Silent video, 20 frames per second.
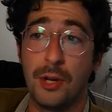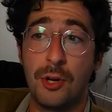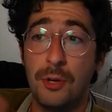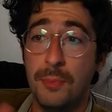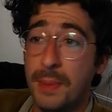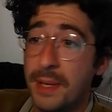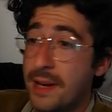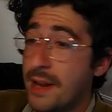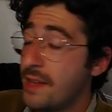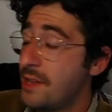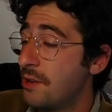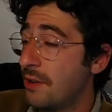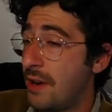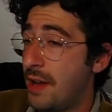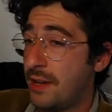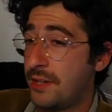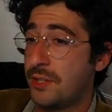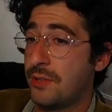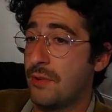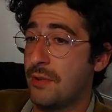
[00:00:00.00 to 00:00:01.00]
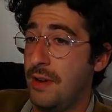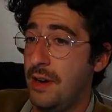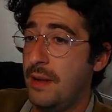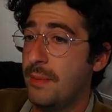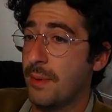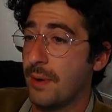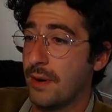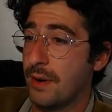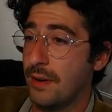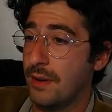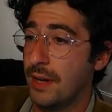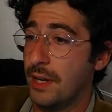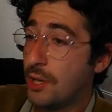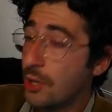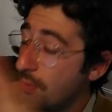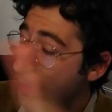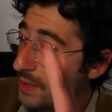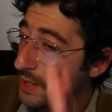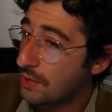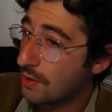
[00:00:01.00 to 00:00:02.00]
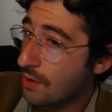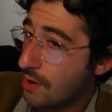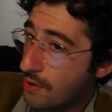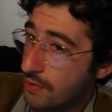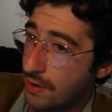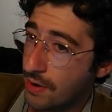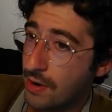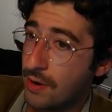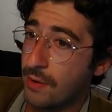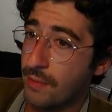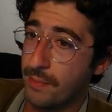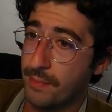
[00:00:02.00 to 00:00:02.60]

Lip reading: be your next door neighbor. It could be your own home.